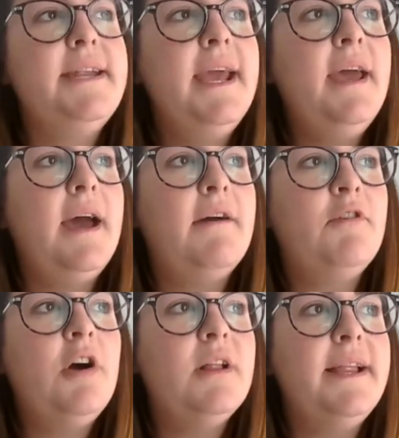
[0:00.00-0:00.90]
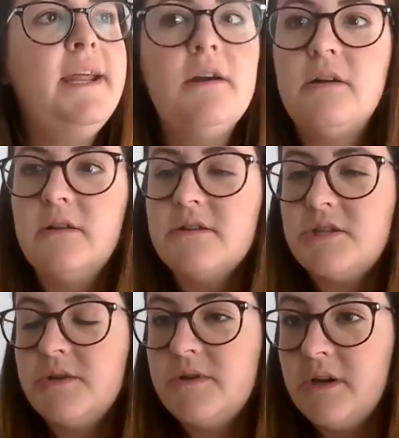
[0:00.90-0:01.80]
Yeah, I've got a clinical
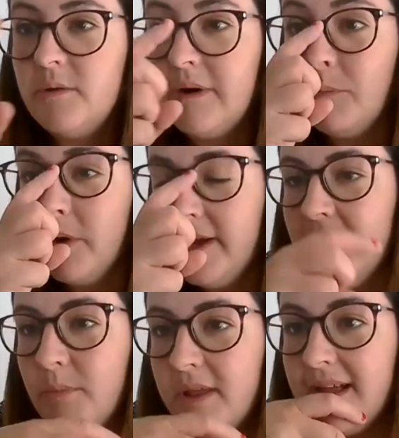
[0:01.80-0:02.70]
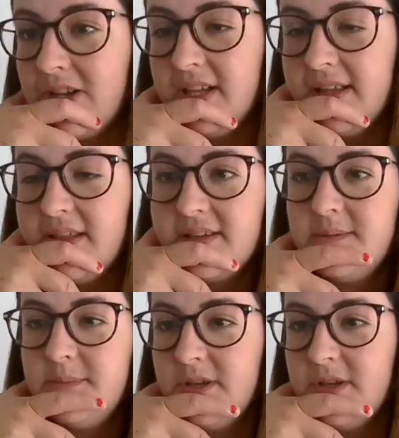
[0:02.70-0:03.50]
student who I'm working with actually that's